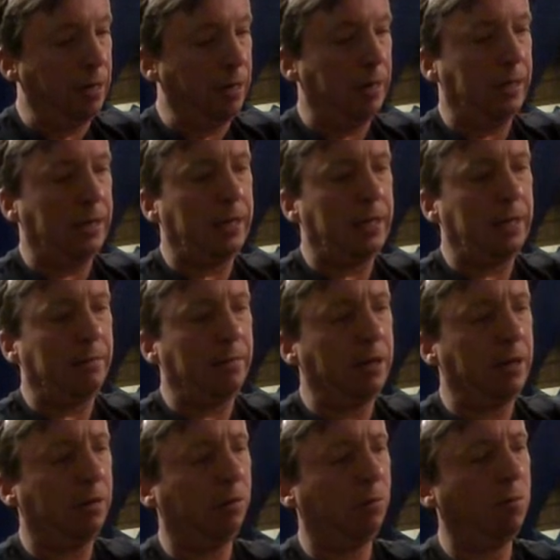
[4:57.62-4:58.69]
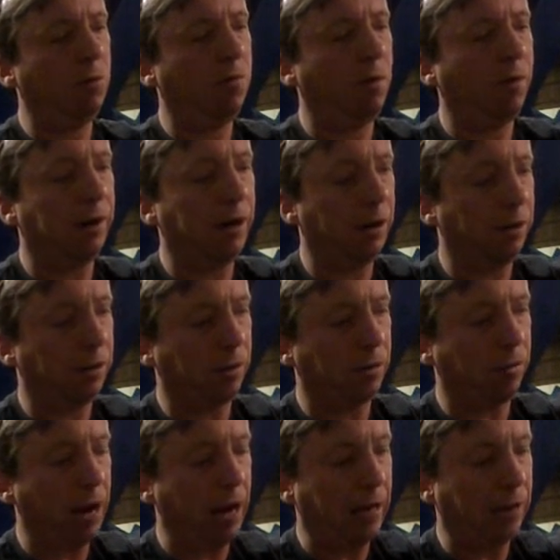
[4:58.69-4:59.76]
We'll move over here to the
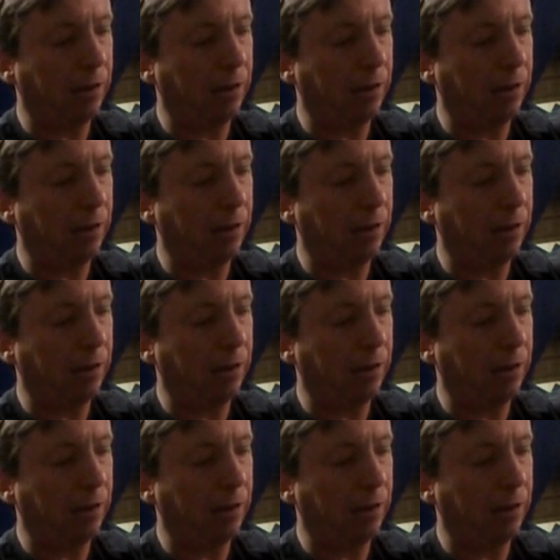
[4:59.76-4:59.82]
right.